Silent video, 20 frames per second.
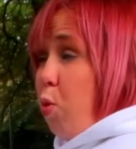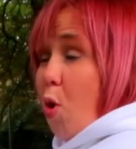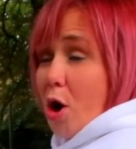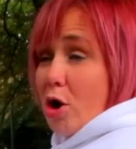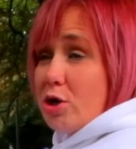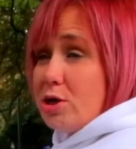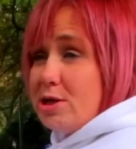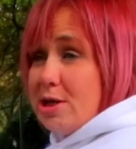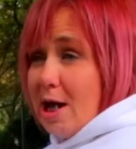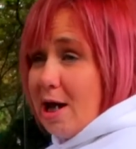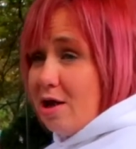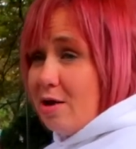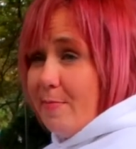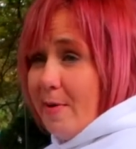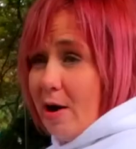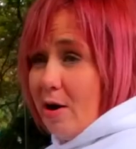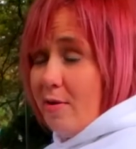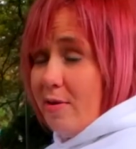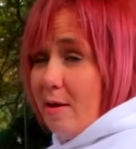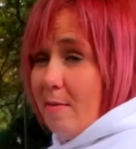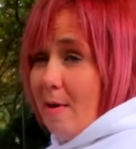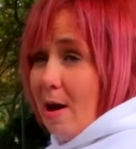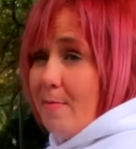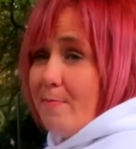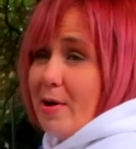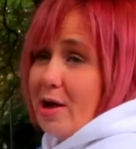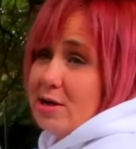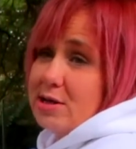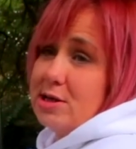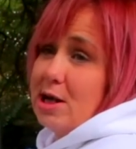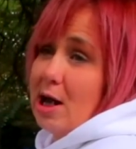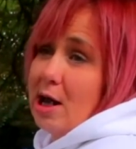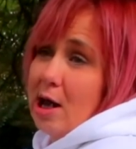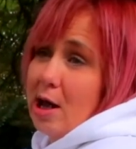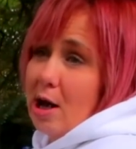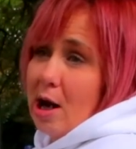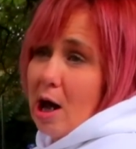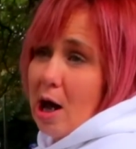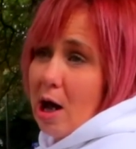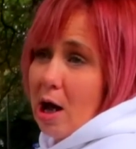worst day is better than my best day
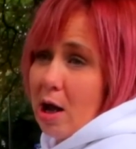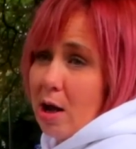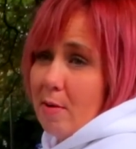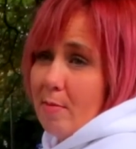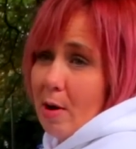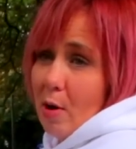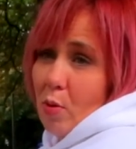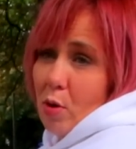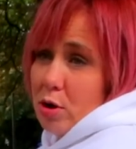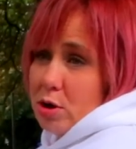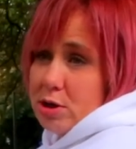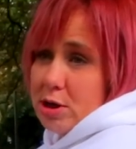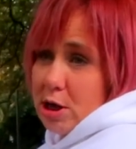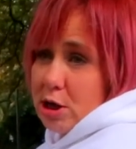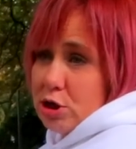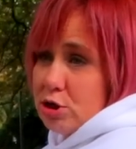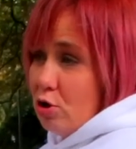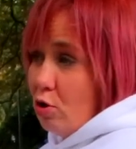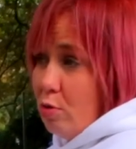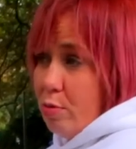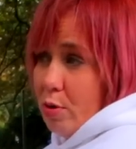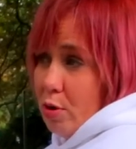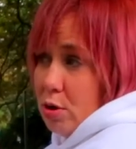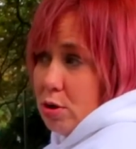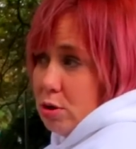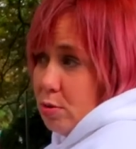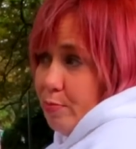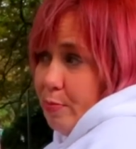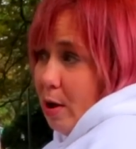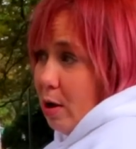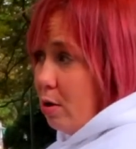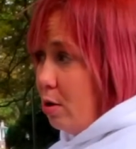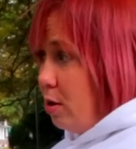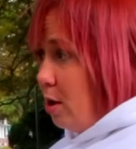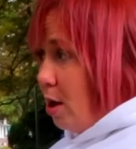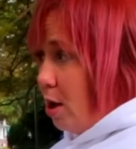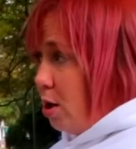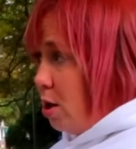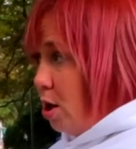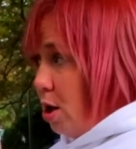getting high. My worst day sober is better
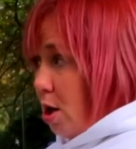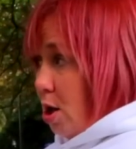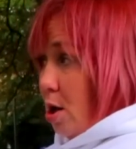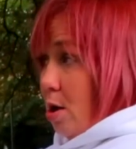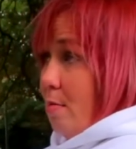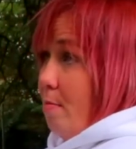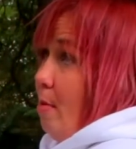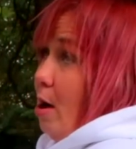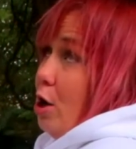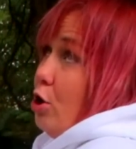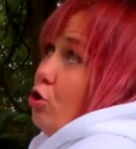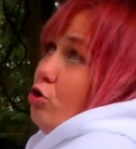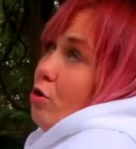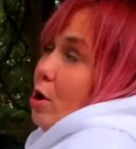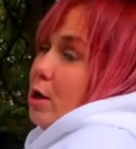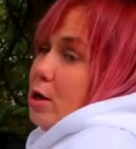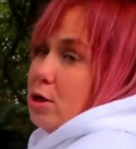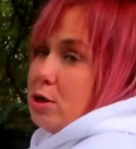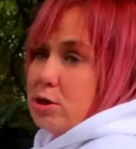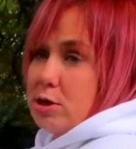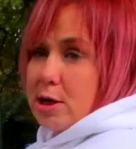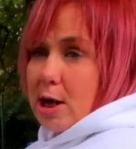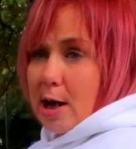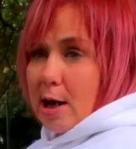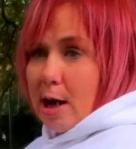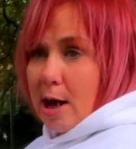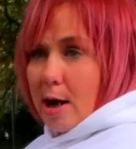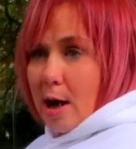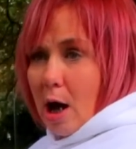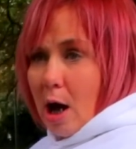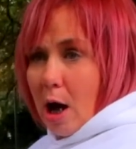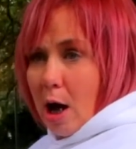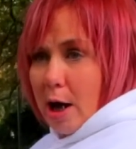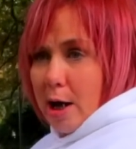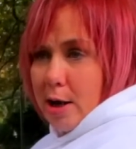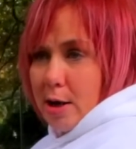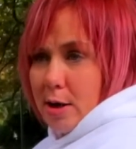than my greatest day getting high.